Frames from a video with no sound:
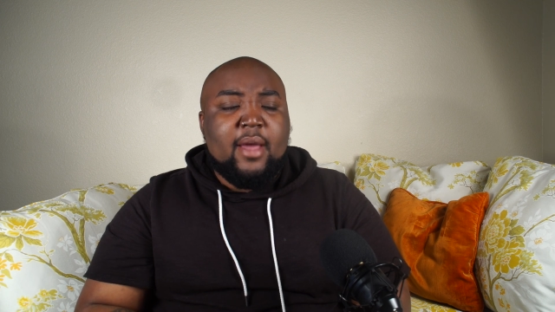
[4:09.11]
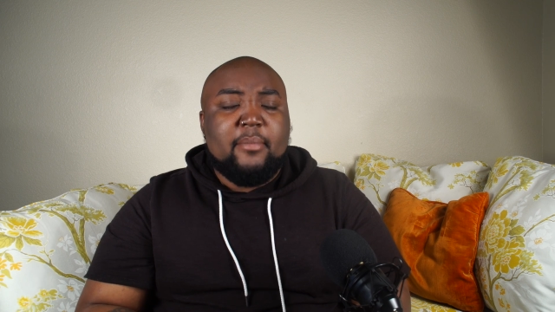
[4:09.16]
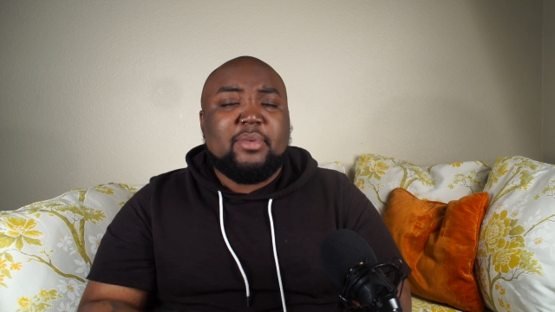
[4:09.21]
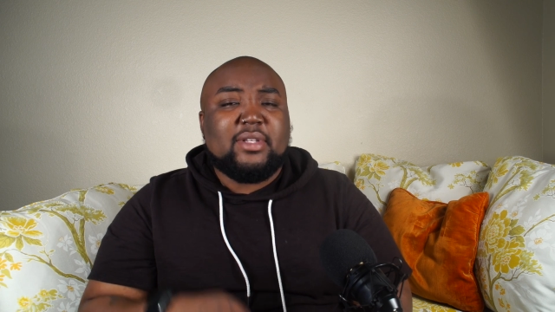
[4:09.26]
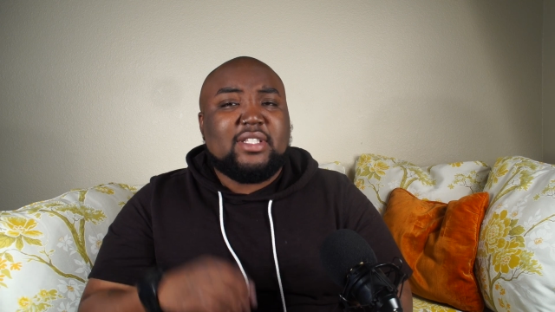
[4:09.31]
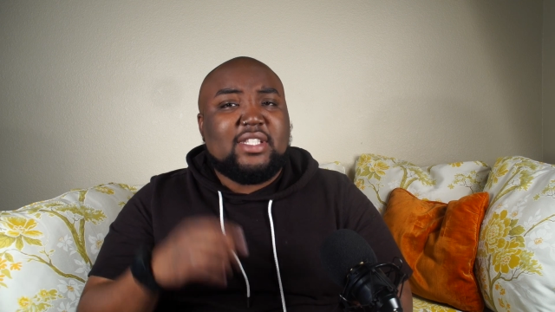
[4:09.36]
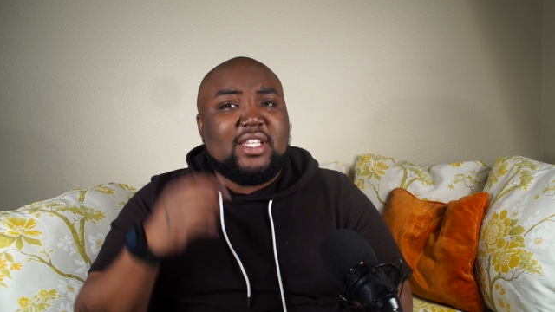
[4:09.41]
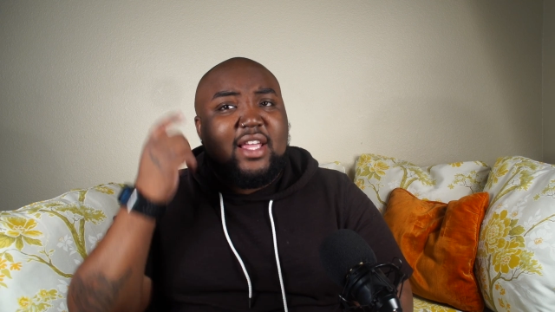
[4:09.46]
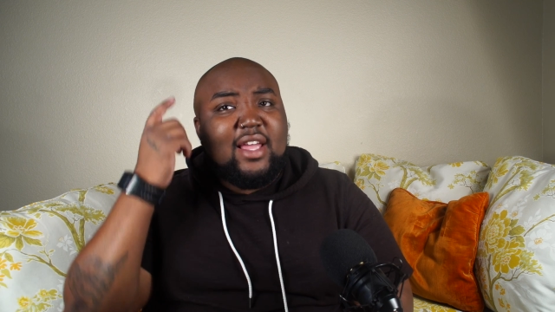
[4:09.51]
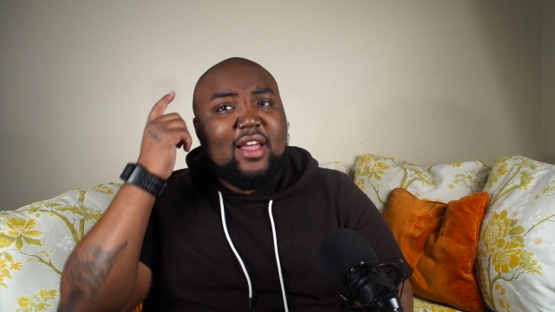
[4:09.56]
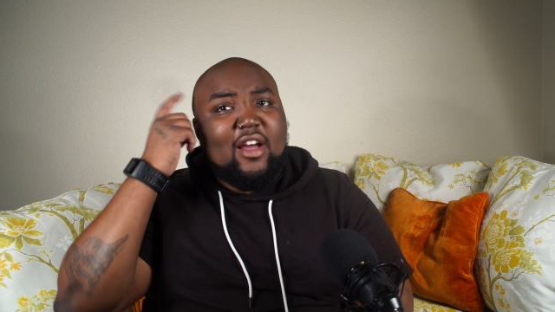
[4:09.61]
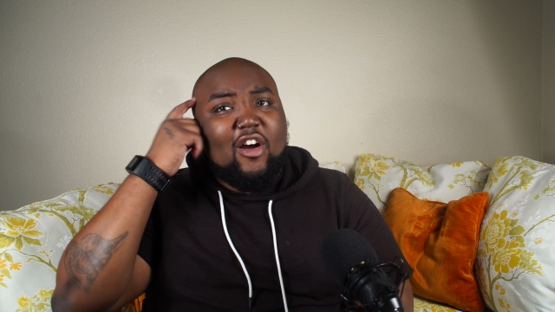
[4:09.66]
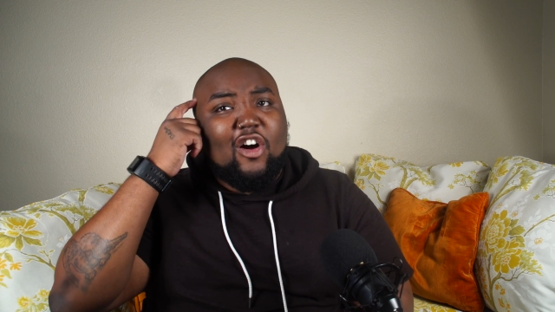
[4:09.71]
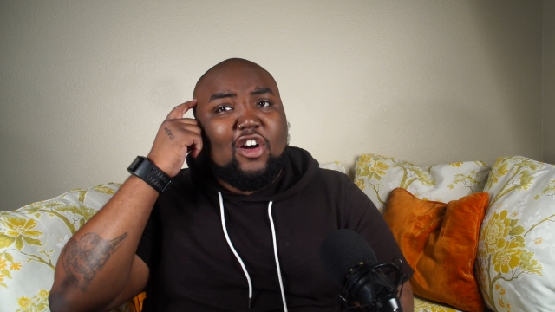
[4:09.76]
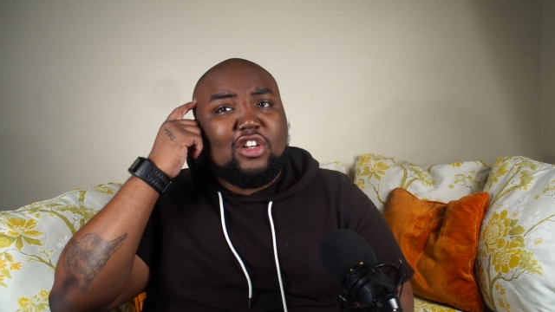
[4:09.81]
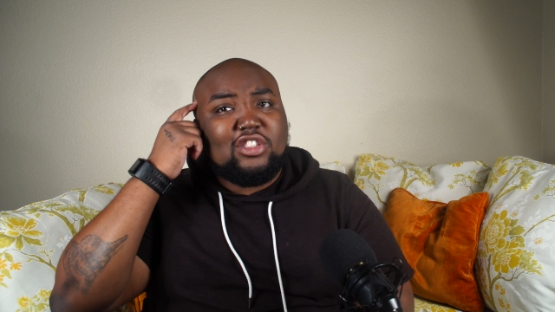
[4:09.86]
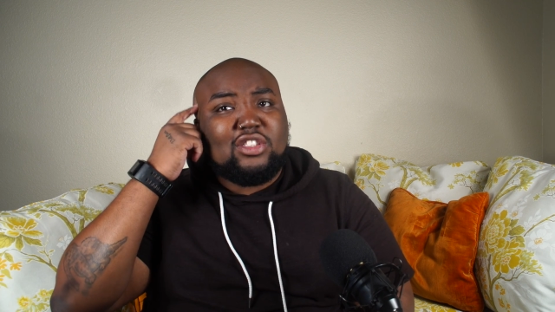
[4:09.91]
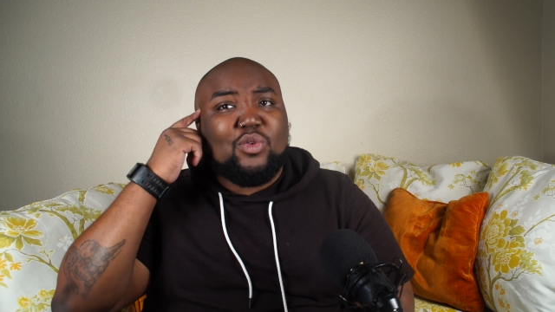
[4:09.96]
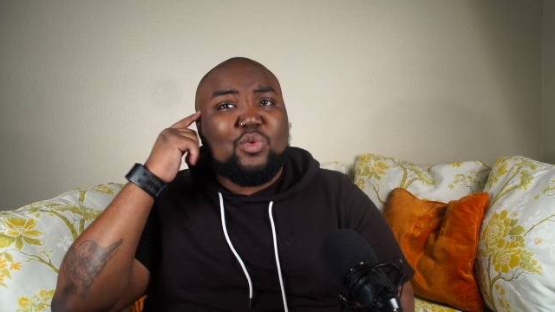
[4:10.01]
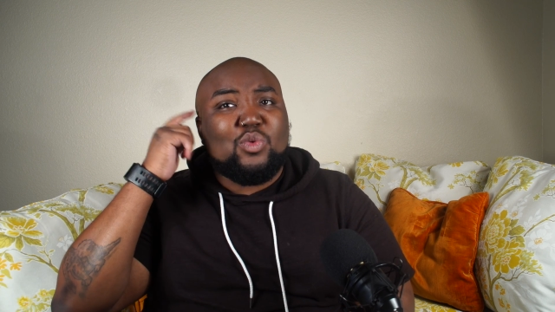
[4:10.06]
But see,
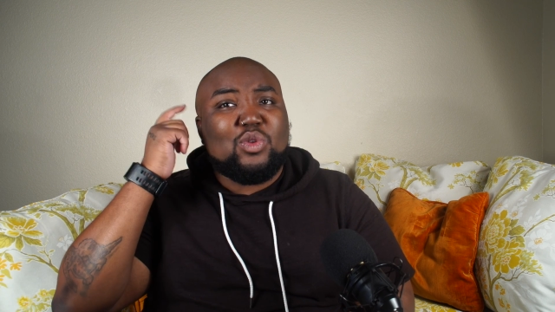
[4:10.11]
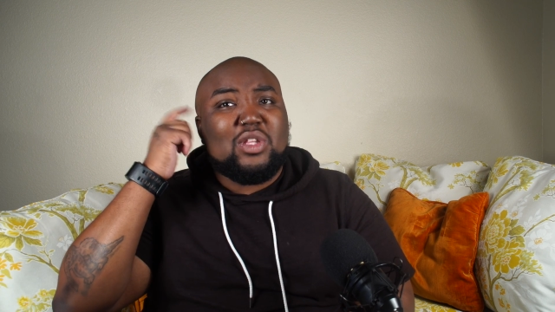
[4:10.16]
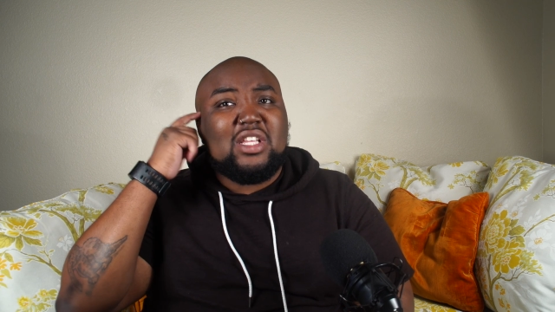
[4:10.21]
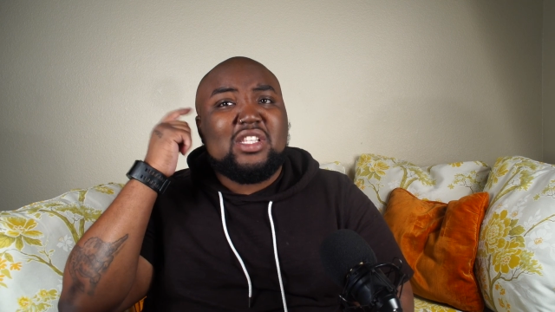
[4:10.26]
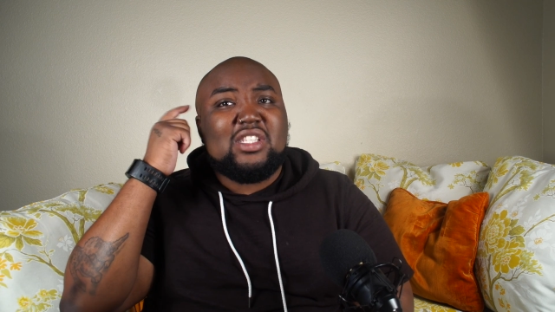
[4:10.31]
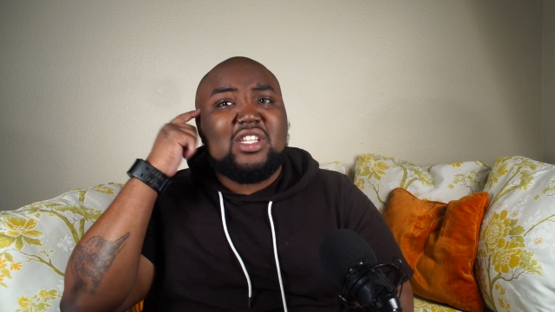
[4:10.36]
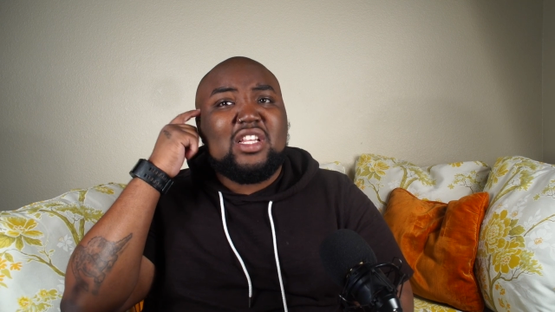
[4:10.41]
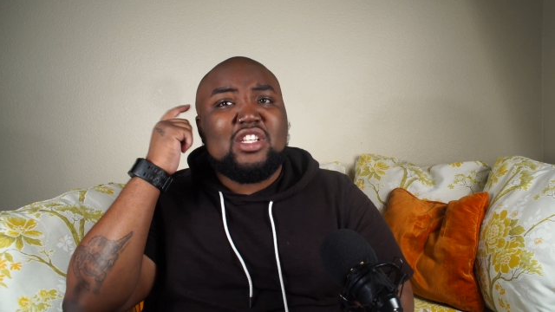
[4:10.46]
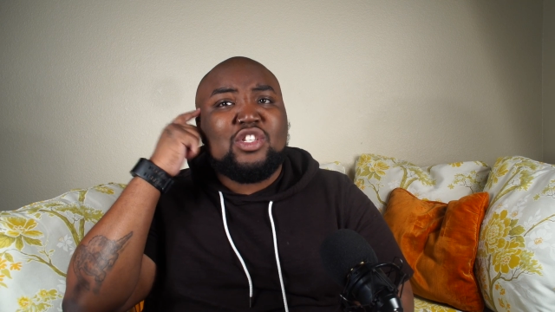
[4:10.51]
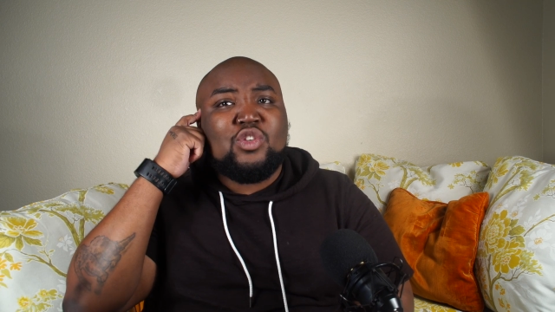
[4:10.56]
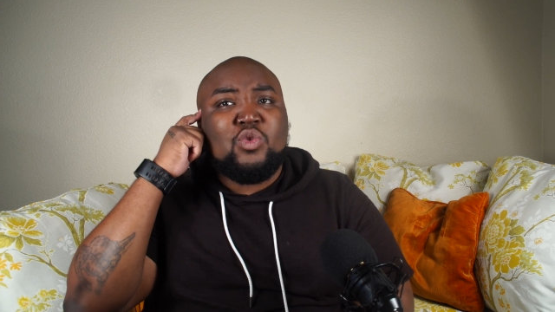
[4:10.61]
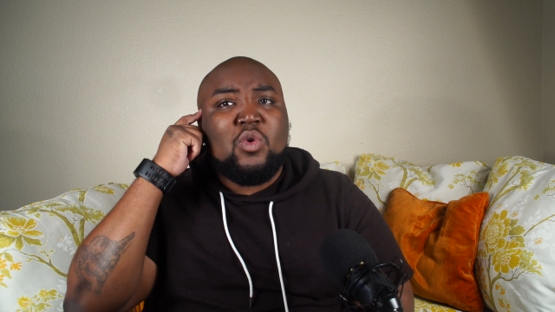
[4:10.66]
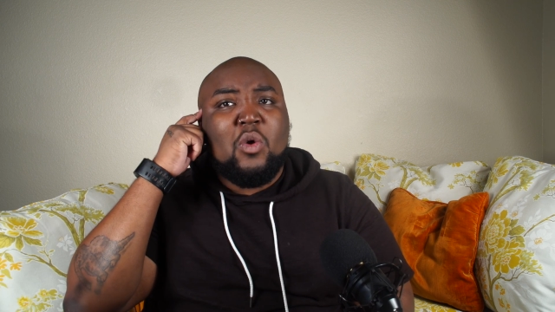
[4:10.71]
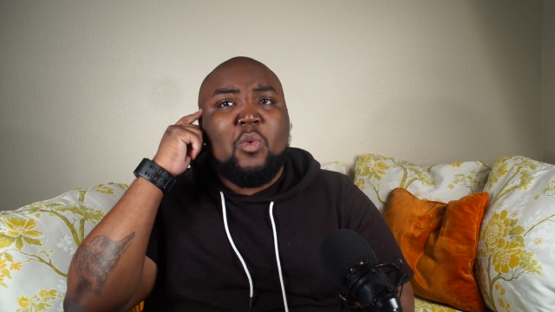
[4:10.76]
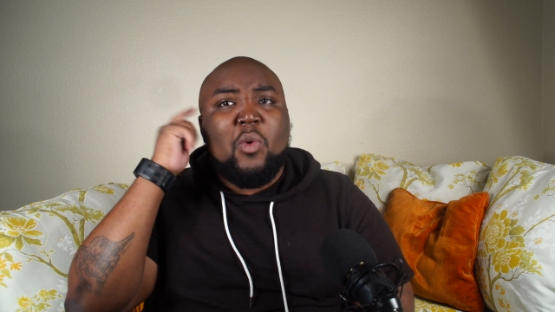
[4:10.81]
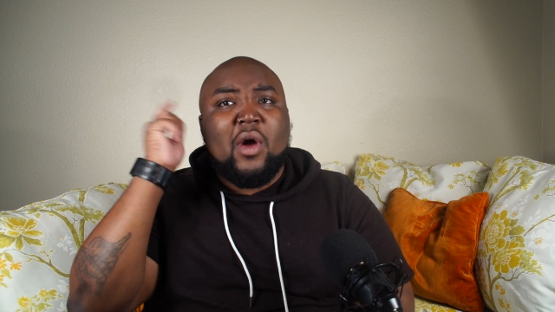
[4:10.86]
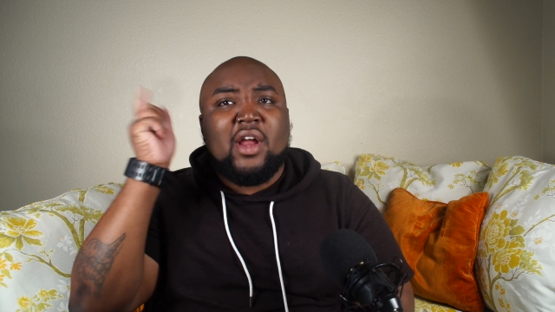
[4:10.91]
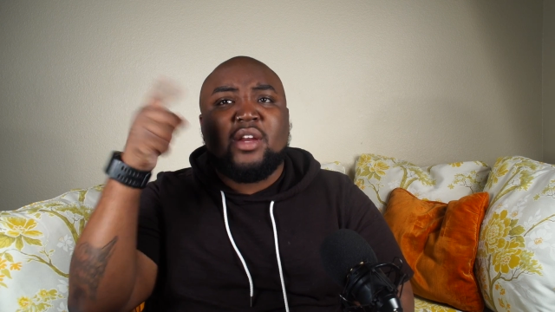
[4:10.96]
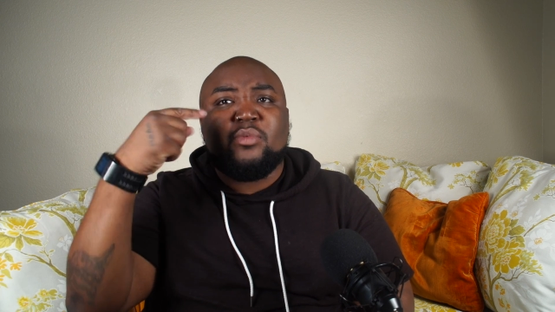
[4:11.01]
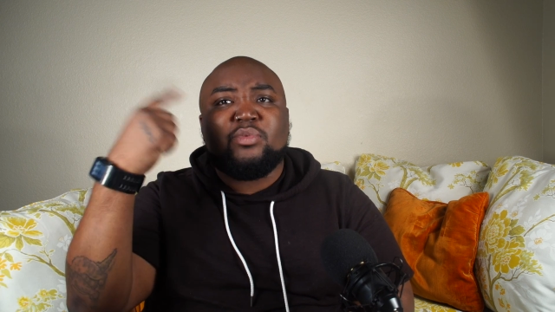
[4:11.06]
also, listening to it while